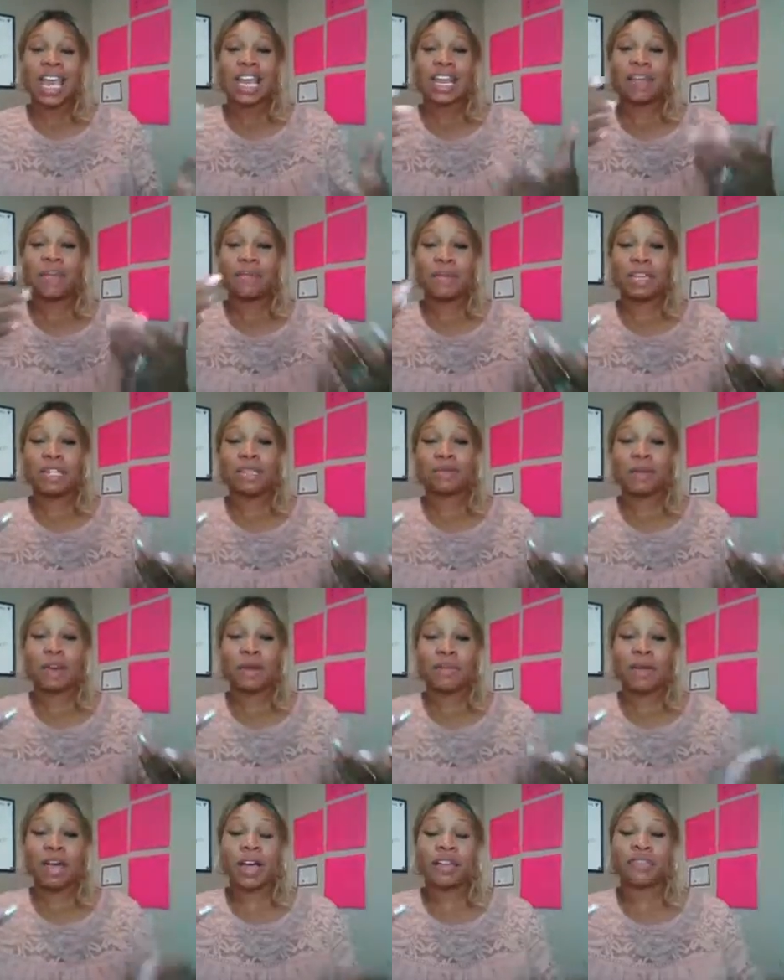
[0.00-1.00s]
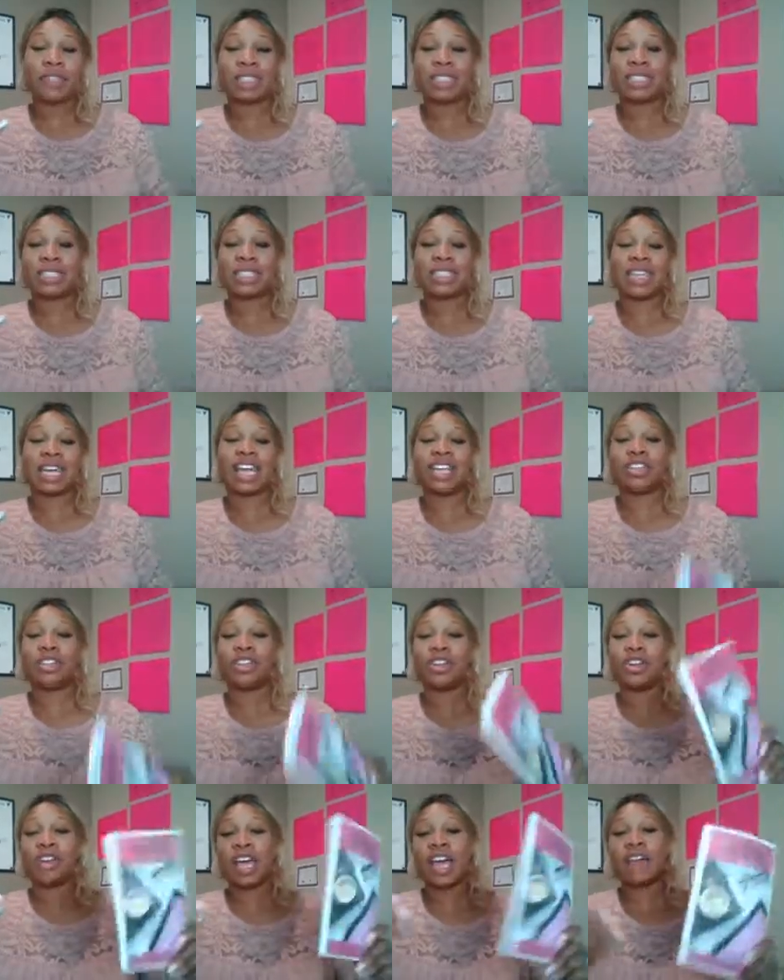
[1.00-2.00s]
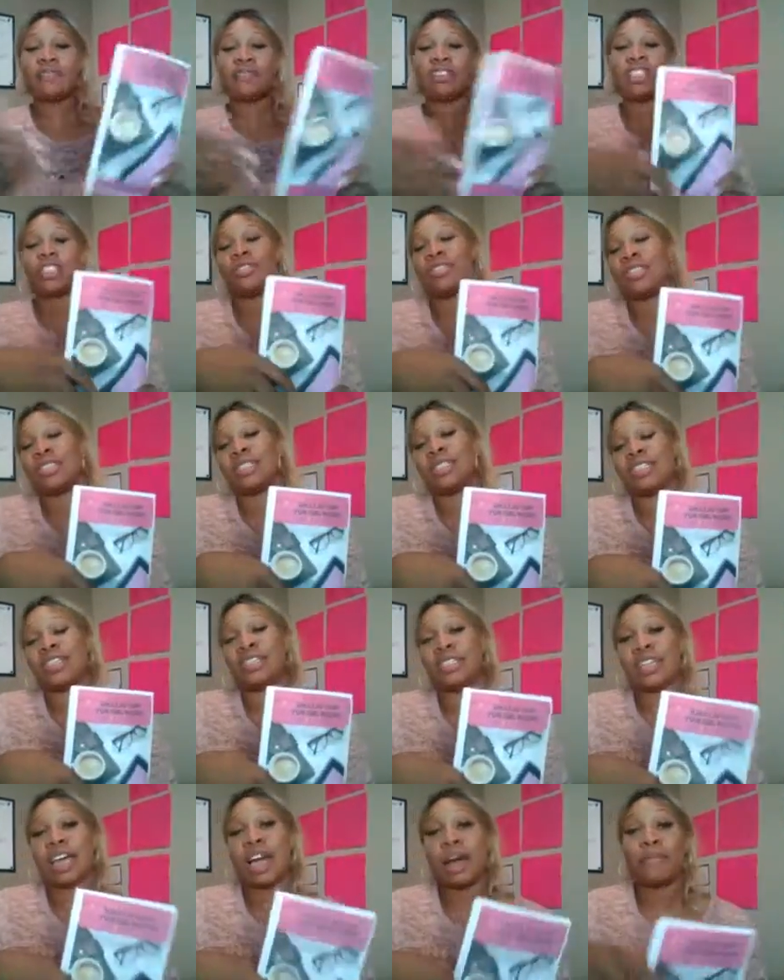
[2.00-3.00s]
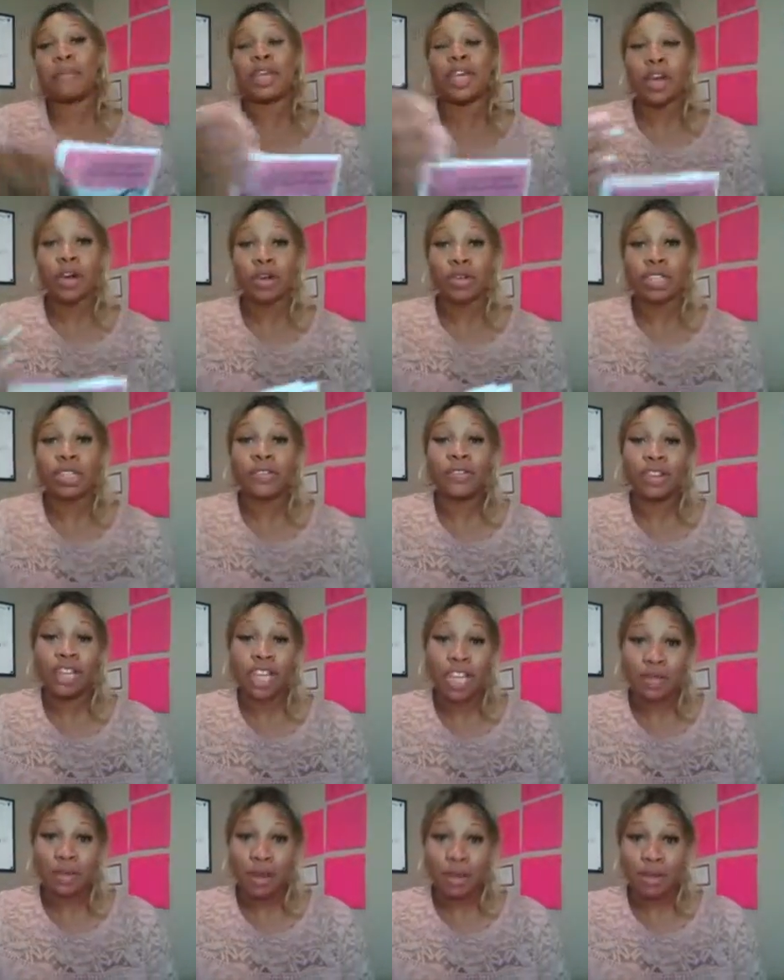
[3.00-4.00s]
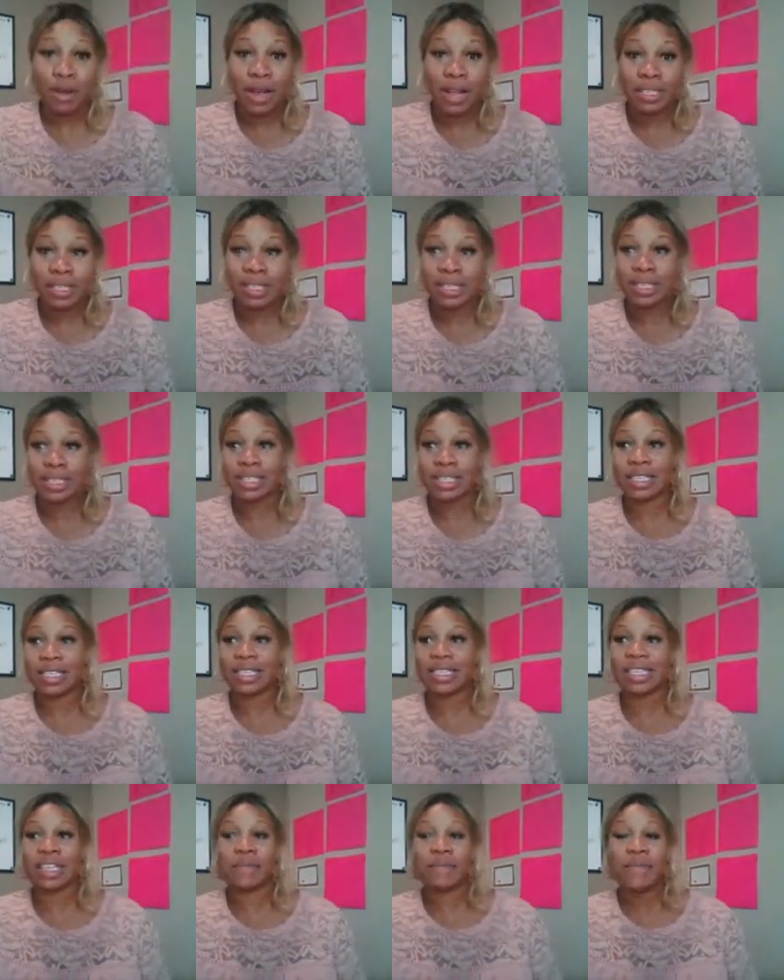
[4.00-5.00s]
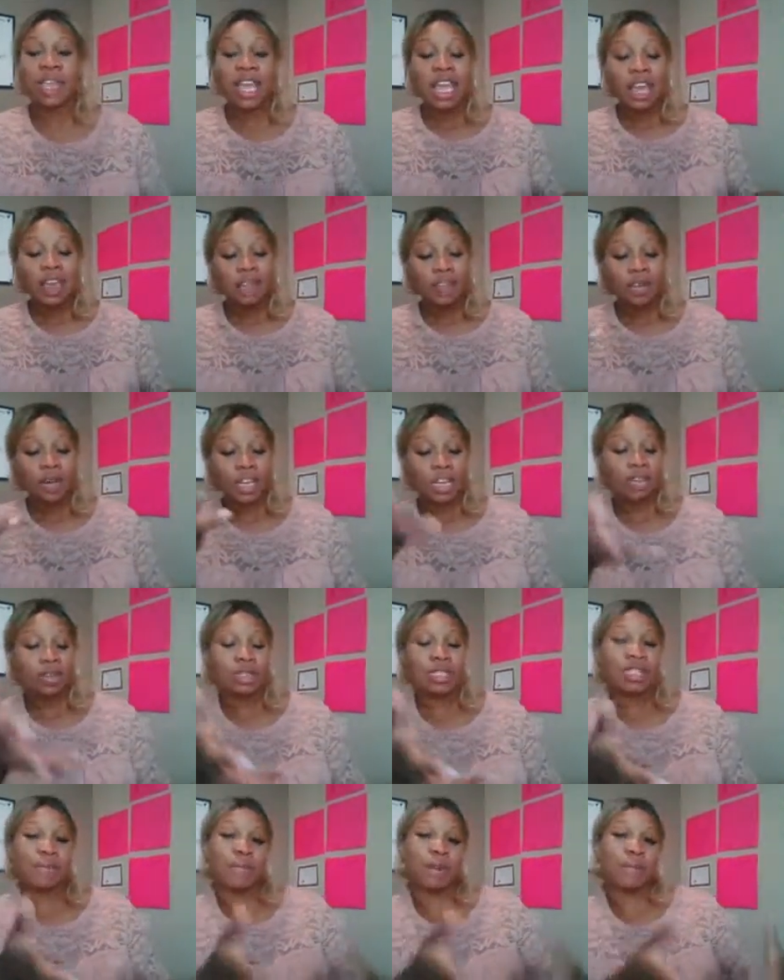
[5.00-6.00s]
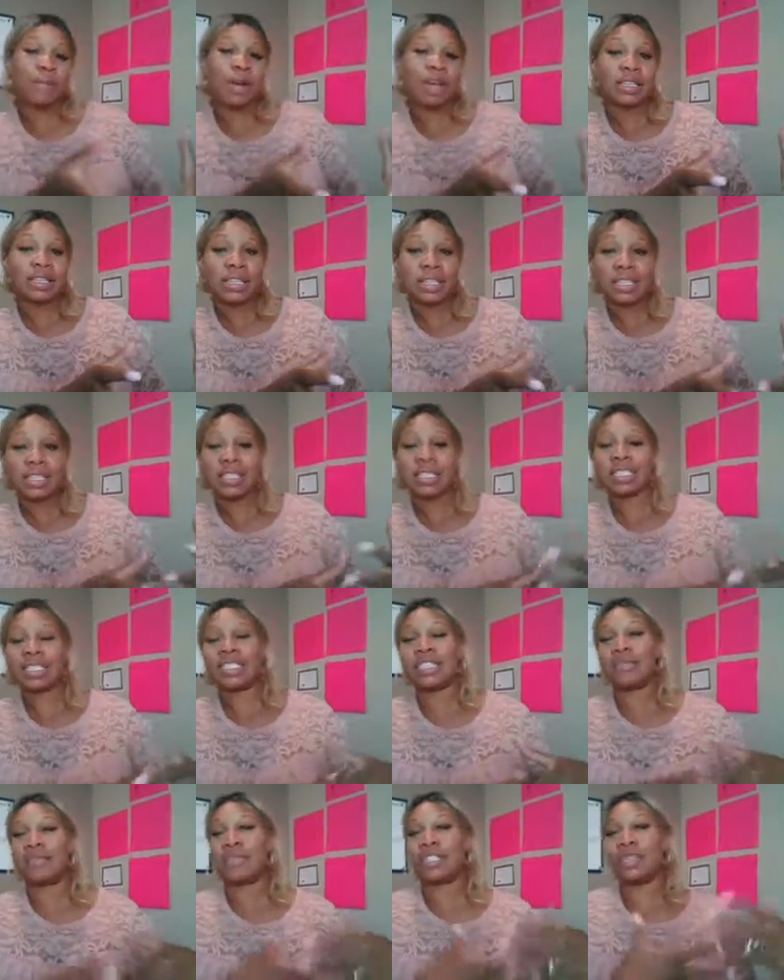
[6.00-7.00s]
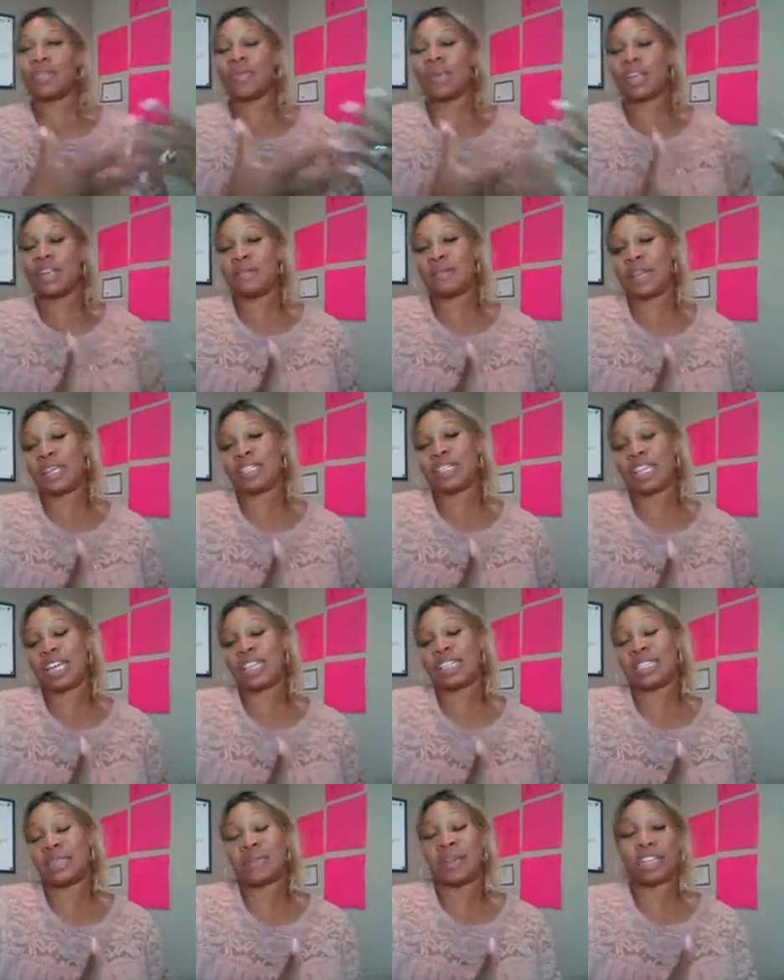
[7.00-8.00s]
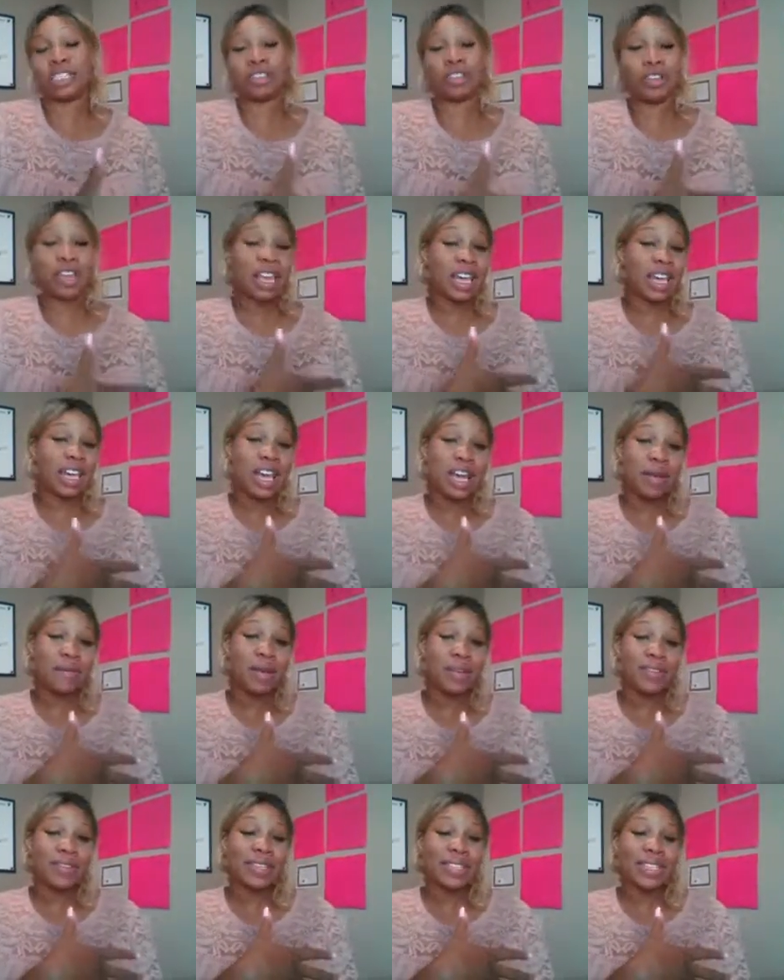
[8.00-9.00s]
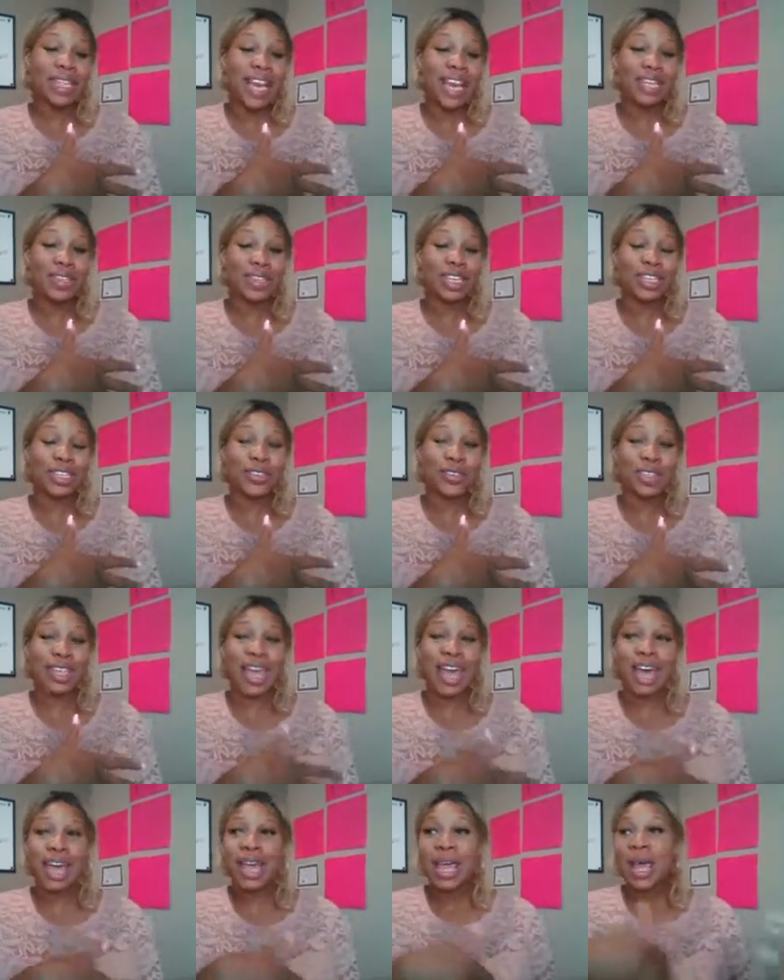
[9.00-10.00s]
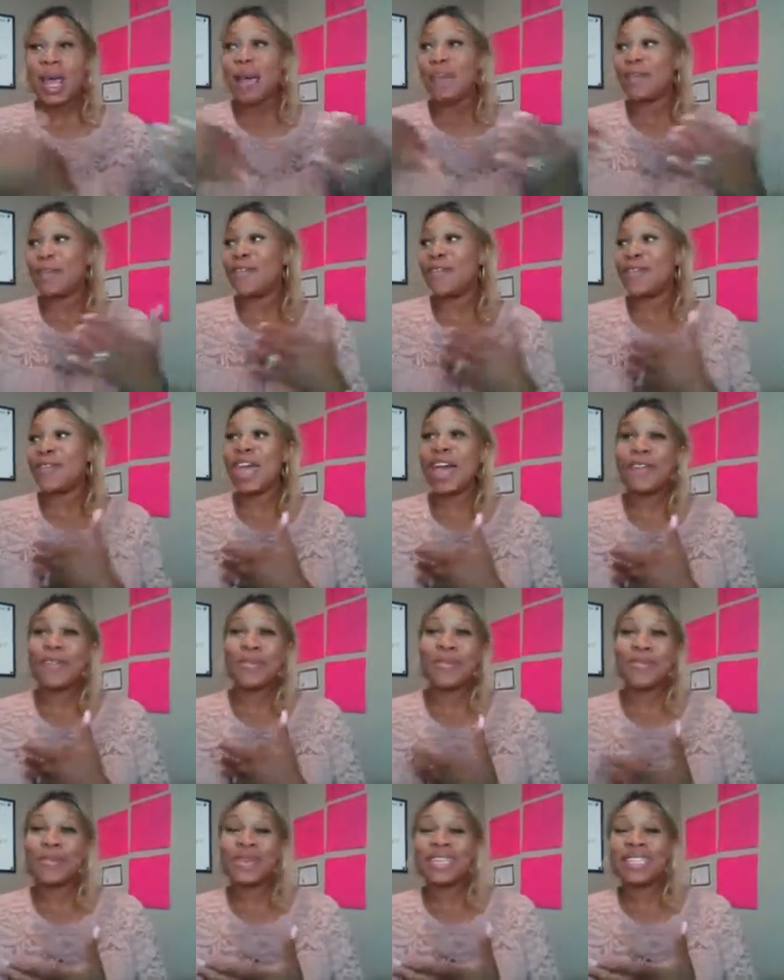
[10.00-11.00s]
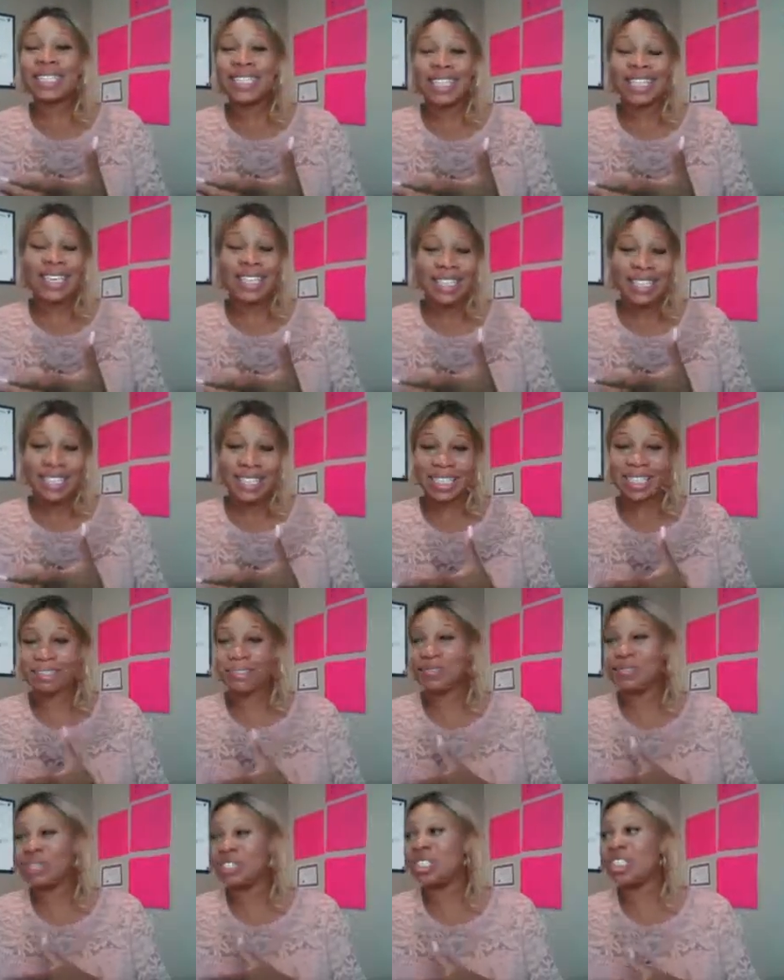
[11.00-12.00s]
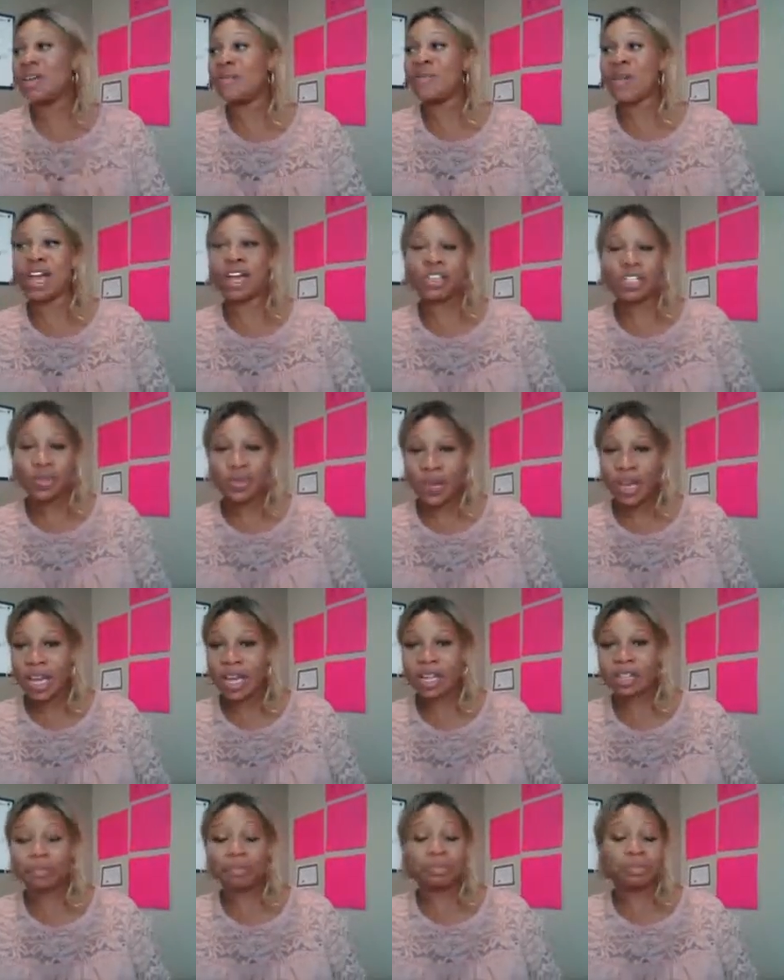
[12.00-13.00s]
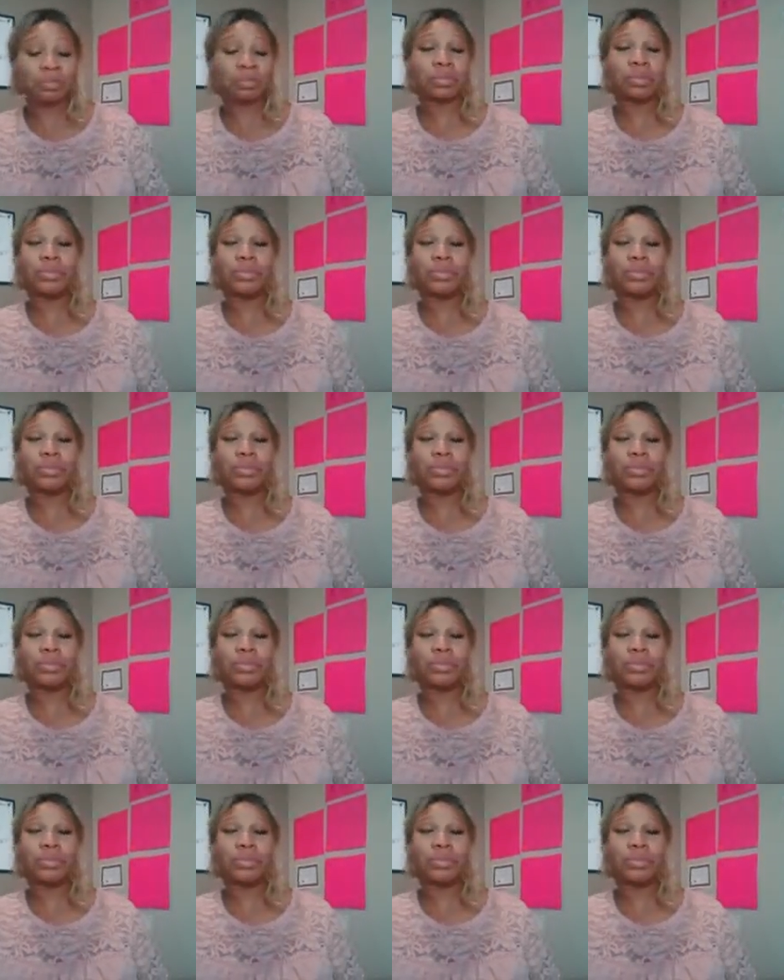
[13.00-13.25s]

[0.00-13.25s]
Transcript: Now, the best part about this is that you don't have to use the sales copy only for email processing system. If you want to use email processing system as a way to make some extra income on the side, you can do that. But if you have a business so elsewhere,